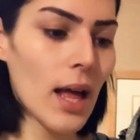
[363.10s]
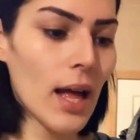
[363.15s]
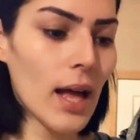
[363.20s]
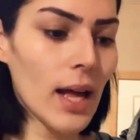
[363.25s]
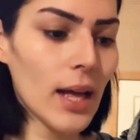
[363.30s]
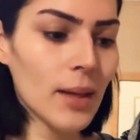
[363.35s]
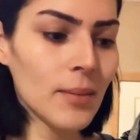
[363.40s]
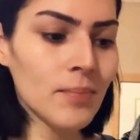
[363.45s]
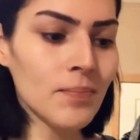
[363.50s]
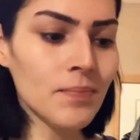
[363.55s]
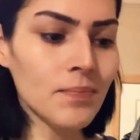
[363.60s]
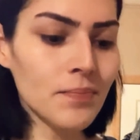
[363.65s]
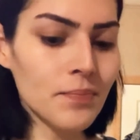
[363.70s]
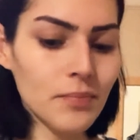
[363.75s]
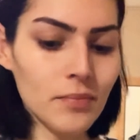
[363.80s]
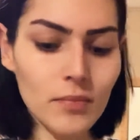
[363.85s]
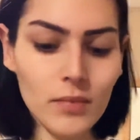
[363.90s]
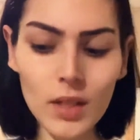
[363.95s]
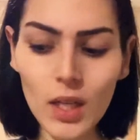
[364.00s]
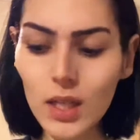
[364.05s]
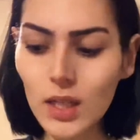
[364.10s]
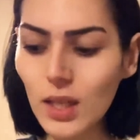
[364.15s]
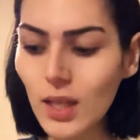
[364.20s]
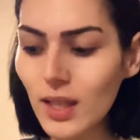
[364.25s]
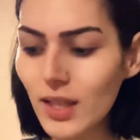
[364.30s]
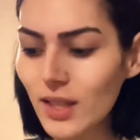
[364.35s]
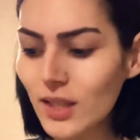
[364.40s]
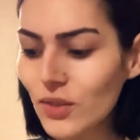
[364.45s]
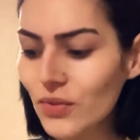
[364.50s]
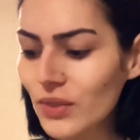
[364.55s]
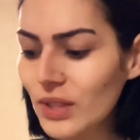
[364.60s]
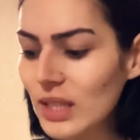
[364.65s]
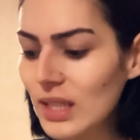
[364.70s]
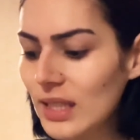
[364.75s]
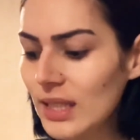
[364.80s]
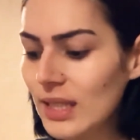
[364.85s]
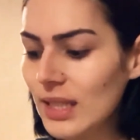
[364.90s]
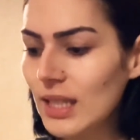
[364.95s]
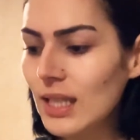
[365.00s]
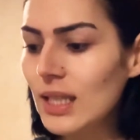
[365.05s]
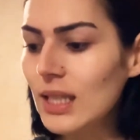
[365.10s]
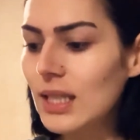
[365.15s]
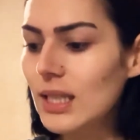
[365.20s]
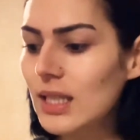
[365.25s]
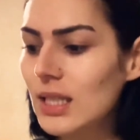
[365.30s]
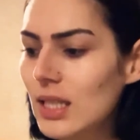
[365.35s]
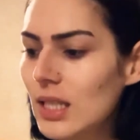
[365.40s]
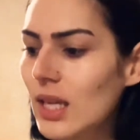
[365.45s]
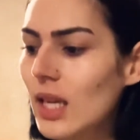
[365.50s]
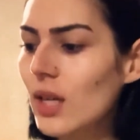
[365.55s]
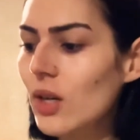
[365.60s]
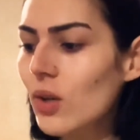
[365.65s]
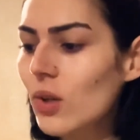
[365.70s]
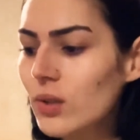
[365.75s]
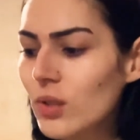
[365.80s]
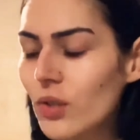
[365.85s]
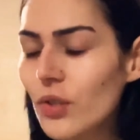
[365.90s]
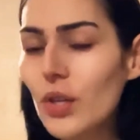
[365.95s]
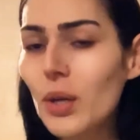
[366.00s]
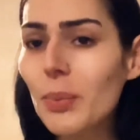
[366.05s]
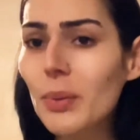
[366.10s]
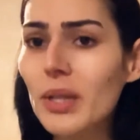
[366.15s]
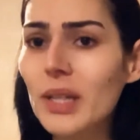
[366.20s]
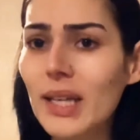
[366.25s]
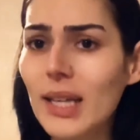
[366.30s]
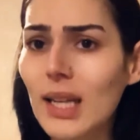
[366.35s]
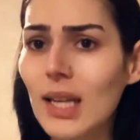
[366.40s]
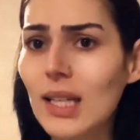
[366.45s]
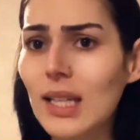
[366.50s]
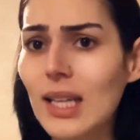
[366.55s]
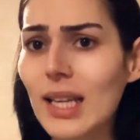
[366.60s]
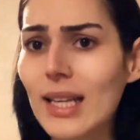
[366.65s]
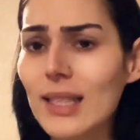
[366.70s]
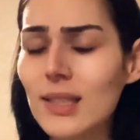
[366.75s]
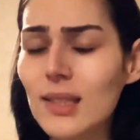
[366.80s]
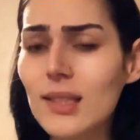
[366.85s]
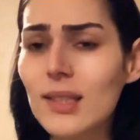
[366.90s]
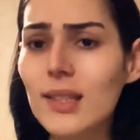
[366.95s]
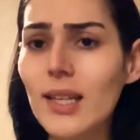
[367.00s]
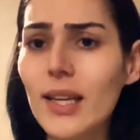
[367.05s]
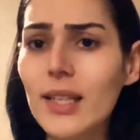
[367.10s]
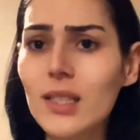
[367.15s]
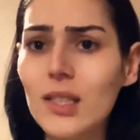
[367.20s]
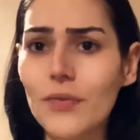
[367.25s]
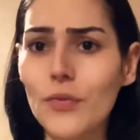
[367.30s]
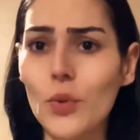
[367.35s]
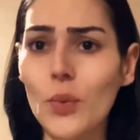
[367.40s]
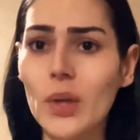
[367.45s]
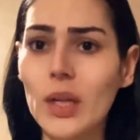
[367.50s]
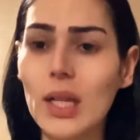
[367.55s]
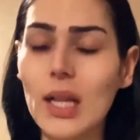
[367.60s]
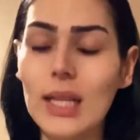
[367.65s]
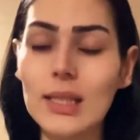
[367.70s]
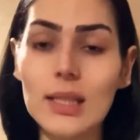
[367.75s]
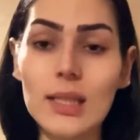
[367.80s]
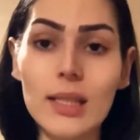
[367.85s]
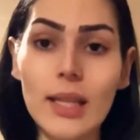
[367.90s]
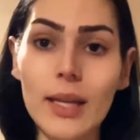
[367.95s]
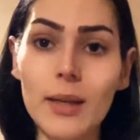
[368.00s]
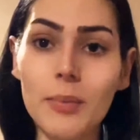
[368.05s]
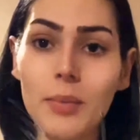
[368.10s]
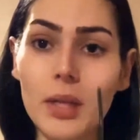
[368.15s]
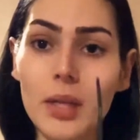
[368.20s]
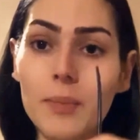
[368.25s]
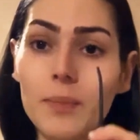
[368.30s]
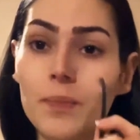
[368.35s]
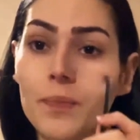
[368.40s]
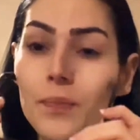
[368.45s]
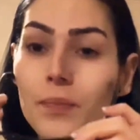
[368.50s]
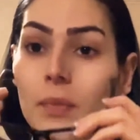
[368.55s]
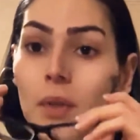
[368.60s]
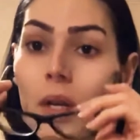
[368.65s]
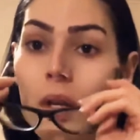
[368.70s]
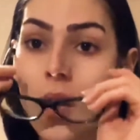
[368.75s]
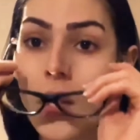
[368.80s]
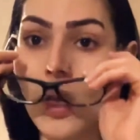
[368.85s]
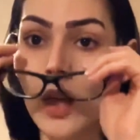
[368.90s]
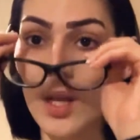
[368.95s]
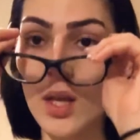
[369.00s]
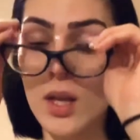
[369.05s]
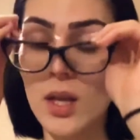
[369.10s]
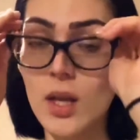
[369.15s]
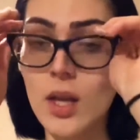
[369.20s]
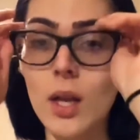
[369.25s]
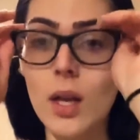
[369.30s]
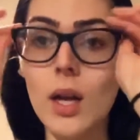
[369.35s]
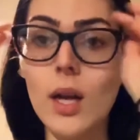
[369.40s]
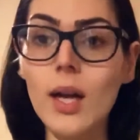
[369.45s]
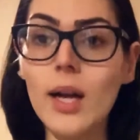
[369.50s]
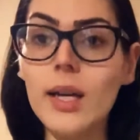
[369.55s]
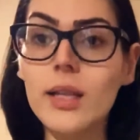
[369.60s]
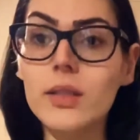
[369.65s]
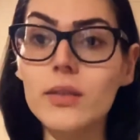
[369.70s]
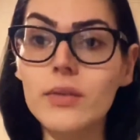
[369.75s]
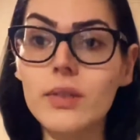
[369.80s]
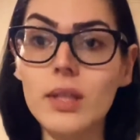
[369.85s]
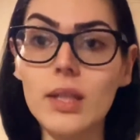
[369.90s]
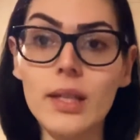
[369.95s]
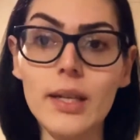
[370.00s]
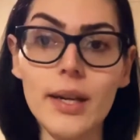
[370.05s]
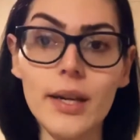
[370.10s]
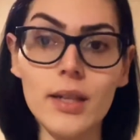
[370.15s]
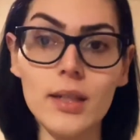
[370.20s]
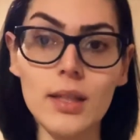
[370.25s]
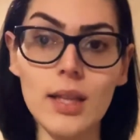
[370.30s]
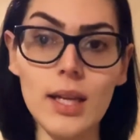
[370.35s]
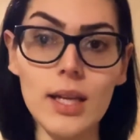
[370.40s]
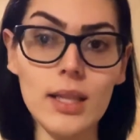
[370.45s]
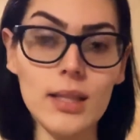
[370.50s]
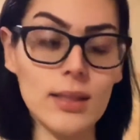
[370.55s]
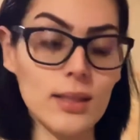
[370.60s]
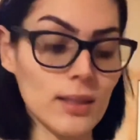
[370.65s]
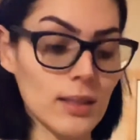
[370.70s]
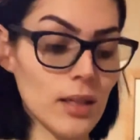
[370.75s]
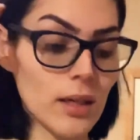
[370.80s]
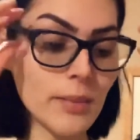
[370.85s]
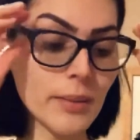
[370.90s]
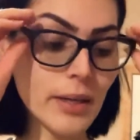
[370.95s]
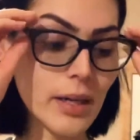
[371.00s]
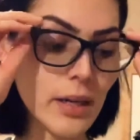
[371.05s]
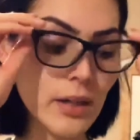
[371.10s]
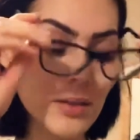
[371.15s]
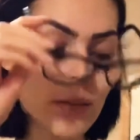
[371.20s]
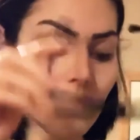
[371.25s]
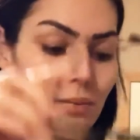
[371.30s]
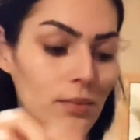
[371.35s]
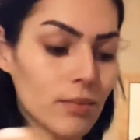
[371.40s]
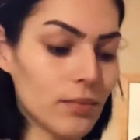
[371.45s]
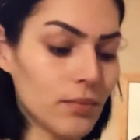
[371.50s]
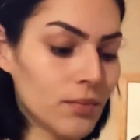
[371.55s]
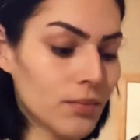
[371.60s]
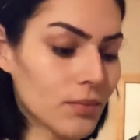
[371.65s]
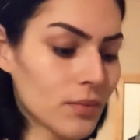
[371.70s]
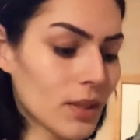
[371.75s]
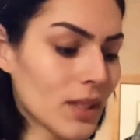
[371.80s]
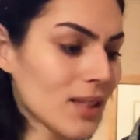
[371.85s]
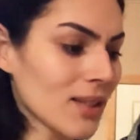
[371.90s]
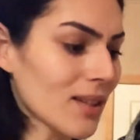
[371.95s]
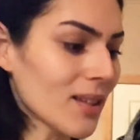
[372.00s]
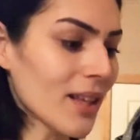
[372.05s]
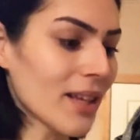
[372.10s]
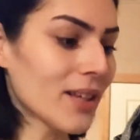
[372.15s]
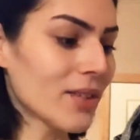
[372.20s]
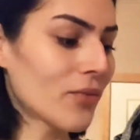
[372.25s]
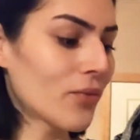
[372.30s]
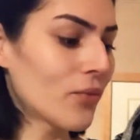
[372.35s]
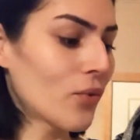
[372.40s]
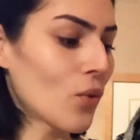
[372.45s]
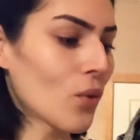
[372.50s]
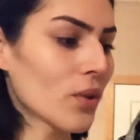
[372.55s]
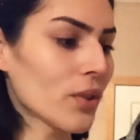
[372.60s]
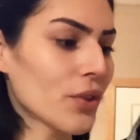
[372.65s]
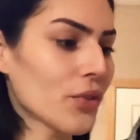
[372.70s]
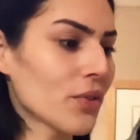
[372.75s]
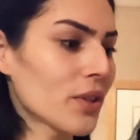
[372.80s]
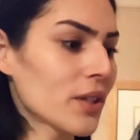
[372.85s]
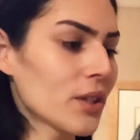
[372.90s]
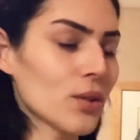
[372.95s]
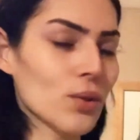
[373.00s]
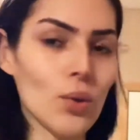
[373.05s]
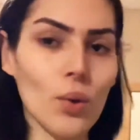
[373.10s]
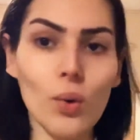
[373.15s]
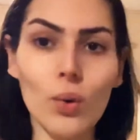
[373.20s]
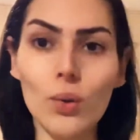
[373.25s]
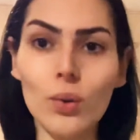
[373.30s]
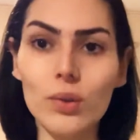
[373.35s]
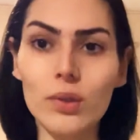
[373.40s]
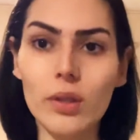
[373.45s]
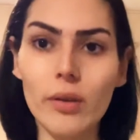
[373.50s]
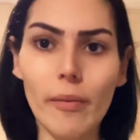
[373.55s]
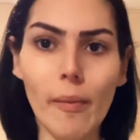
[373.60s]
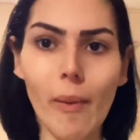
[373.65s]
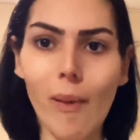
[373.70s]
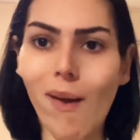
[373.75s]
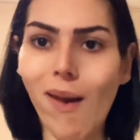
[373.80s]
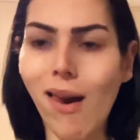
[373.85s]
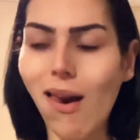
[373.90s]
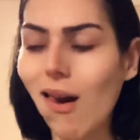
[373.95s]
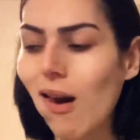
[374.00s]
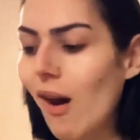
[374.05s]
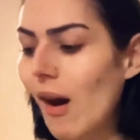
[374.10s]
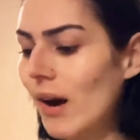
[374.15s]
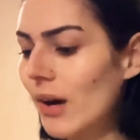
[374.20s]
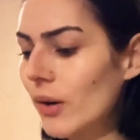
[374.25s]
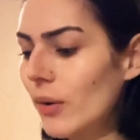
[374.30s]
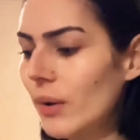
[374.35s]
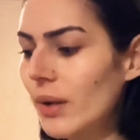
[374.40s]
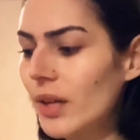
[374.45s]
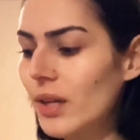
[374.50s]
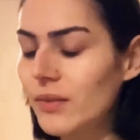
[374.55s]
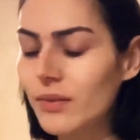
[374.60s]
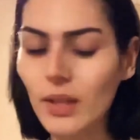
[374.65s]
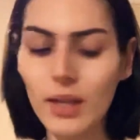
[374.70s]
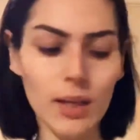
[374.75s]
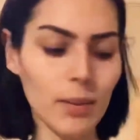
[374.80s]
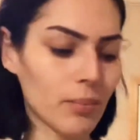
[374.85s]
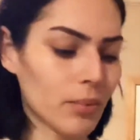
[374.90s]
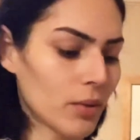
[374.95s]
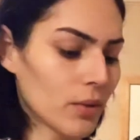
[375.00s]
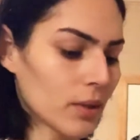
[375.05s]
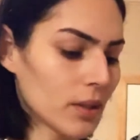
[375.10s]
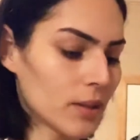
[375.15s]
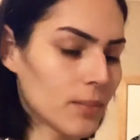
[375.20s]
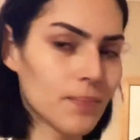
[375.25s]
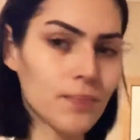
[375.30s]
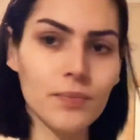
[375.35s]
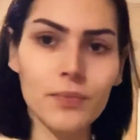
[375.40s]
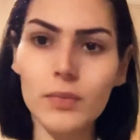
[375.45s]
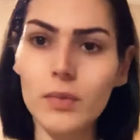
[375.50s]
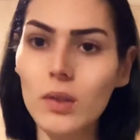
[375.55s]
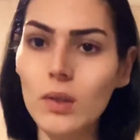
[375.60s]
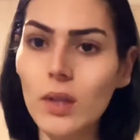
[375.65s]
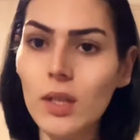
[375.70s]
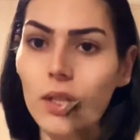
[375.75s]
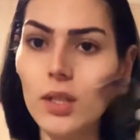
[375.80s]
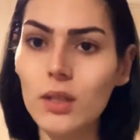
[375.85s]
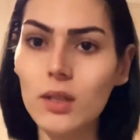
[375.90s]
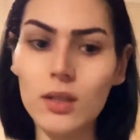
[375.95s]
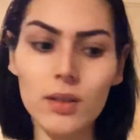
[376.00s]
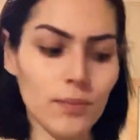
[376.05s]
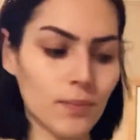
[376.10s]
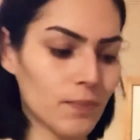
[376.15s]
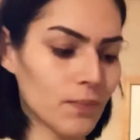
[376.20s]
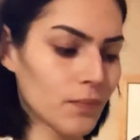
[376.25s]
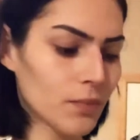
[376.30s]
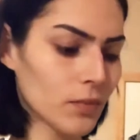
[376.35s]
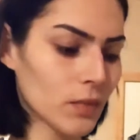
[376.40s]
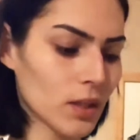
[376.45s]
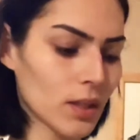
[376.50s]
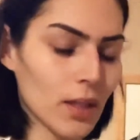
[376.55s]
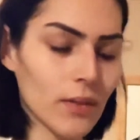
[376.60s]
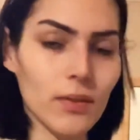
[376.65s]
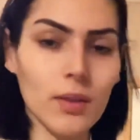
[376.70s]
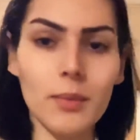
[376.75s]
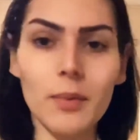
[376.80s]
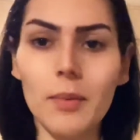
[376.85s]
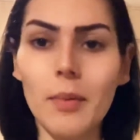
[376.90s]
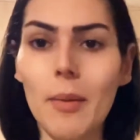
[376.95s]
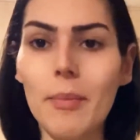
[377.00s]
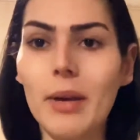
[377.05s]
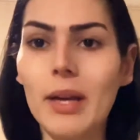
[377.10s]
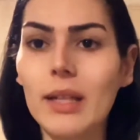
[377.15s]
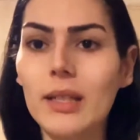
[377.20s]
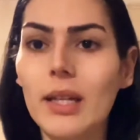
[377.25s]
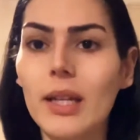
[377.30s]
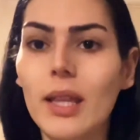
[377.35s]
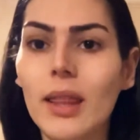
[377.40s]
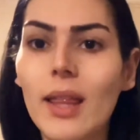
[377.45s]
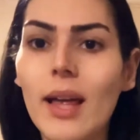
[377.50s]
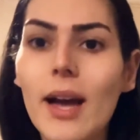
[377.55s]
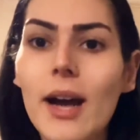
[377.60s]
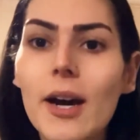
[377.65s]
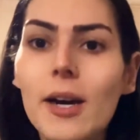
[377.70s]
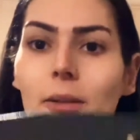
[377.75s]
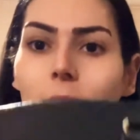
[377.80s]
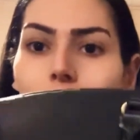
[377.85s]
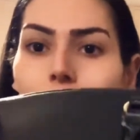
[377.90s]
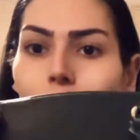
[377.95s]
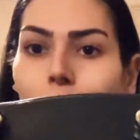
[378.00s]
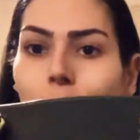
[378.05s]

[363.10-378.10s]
And yeah, that's really it. And also, you could bring a glasses case if you wear glasses like me. I could really care less about, these are like 3 years old. I don't care if they get broken. So I just stuff them in my bag like that.